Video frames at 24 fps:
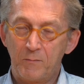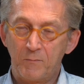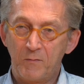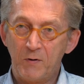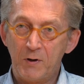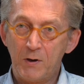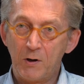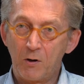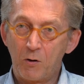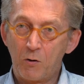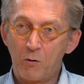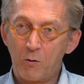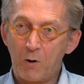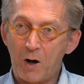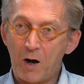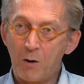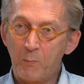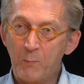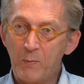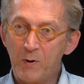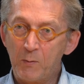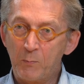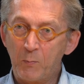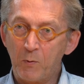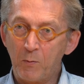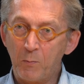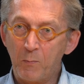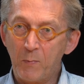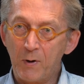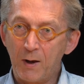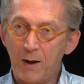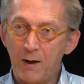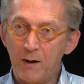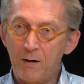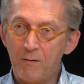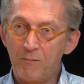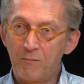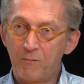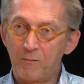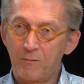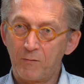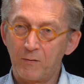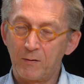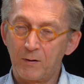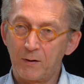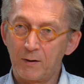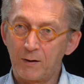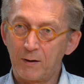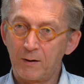we know how people behave